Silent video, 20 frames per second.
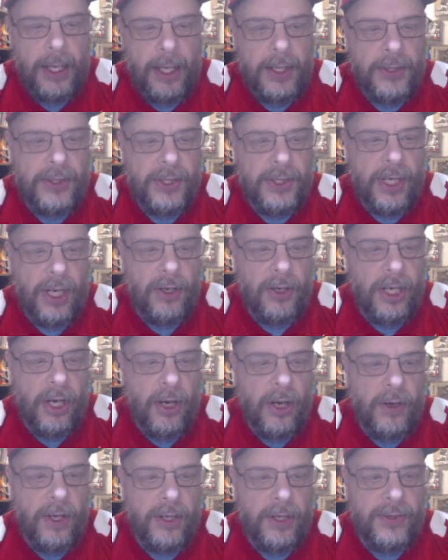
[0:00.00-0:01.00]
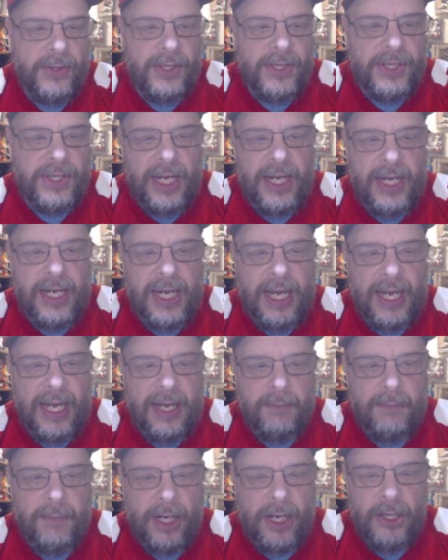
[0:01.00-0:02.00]
So you go to
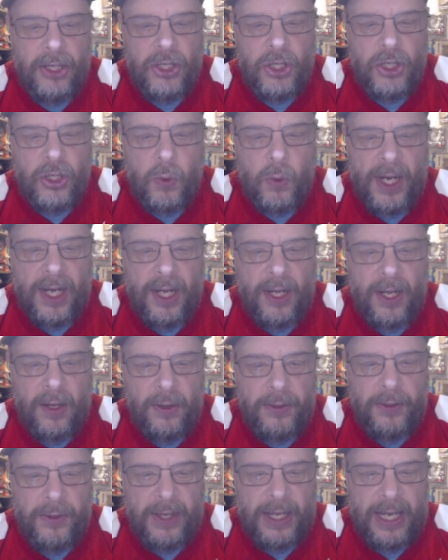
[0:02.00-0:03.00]
Sunday, March 12th,